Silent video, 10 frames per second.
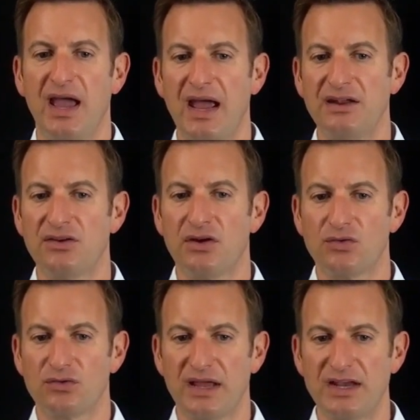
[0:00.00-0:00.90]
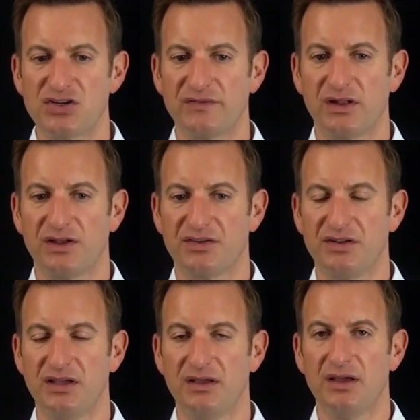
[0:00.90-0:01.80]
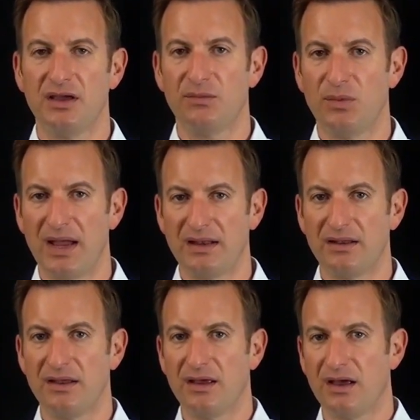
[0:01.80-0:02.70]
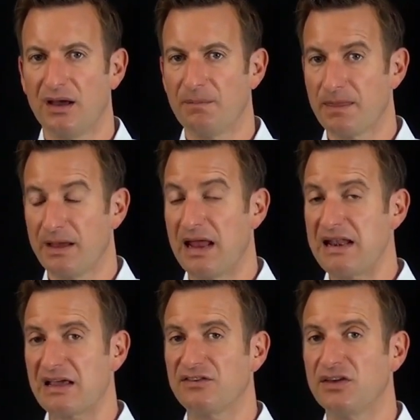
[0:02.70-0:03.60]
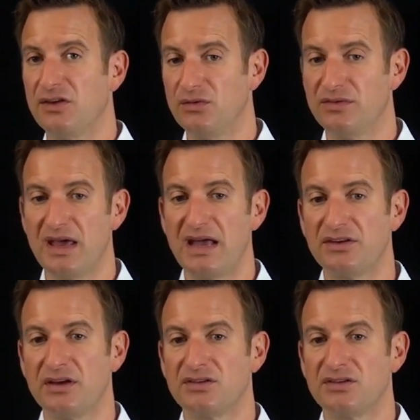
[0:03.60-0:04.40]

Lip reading: and rotation velocity when and execute that